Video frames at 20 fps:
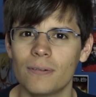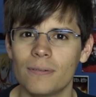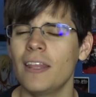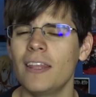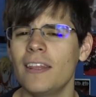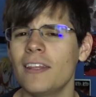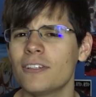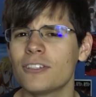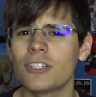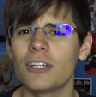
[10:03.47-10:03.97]

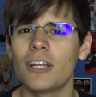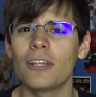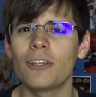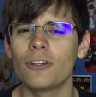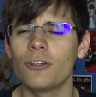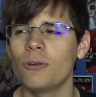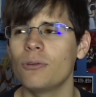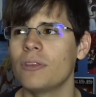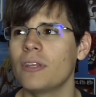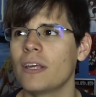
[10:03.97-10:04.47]
Then there's
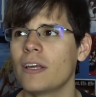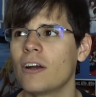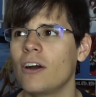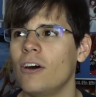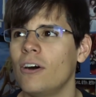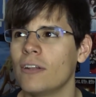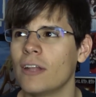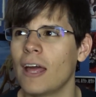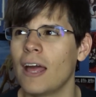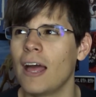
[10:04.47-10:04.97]
another new thing
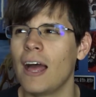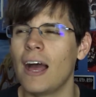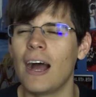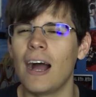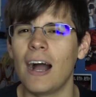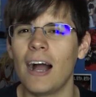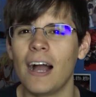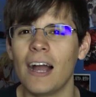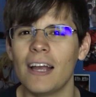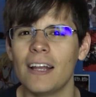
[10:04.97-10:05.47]
called
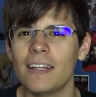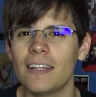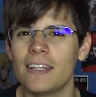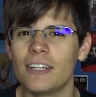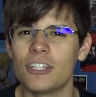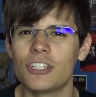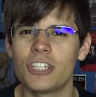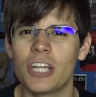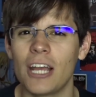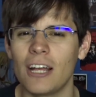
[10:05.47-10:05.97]

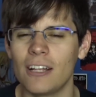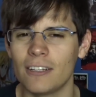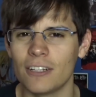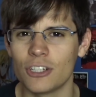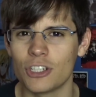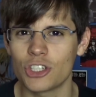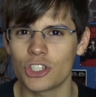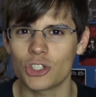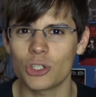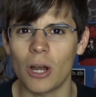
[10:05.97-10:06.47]
Island
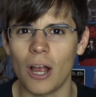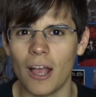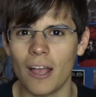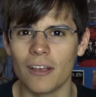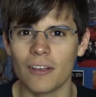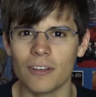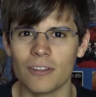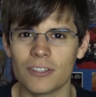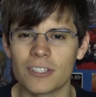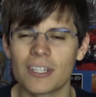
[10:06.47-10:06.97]
Challenge
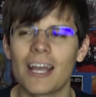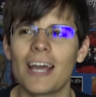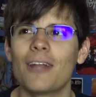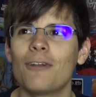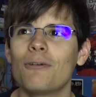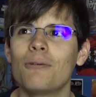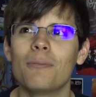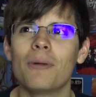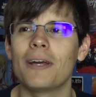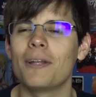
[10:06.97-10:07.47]
Trials. Kind
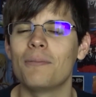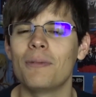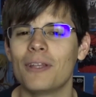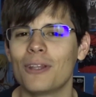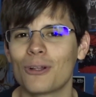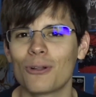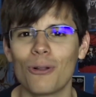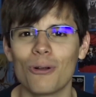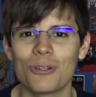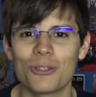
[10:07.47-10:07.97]
of reminded me
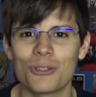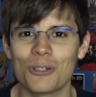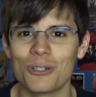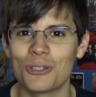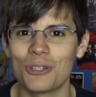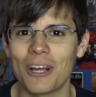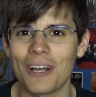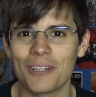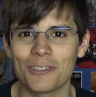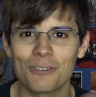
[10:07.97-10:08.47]
of the Cloister
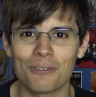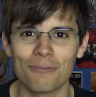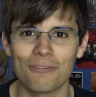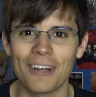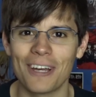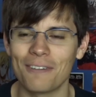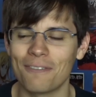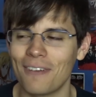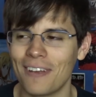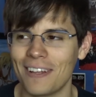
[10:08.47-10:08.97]
Trials from
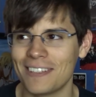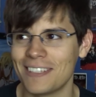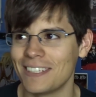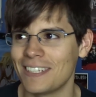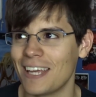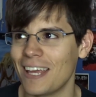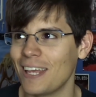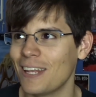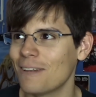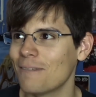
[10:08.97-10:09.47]
Final Fantasy
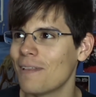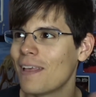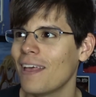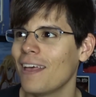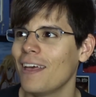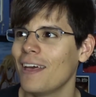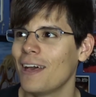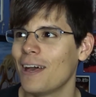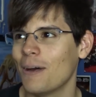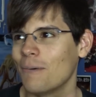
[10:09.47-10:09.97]
X,
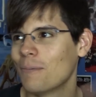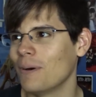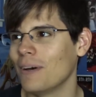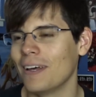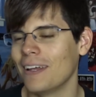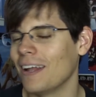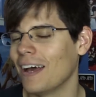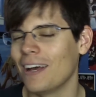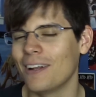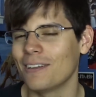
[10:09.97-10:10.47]

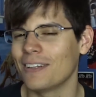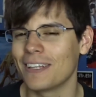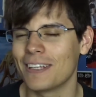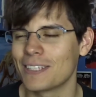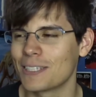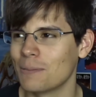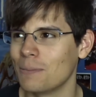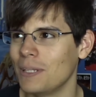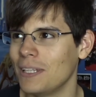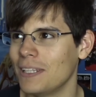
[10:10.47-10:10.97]
but I don't think
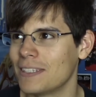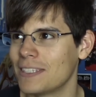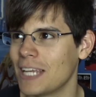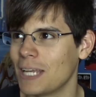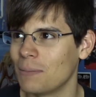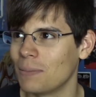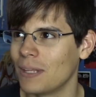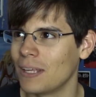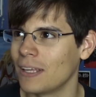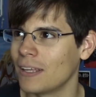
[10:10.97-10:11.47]
it's going to be the
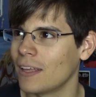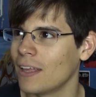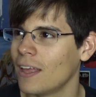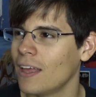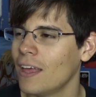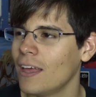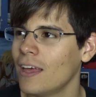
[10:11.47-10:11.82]
same thing.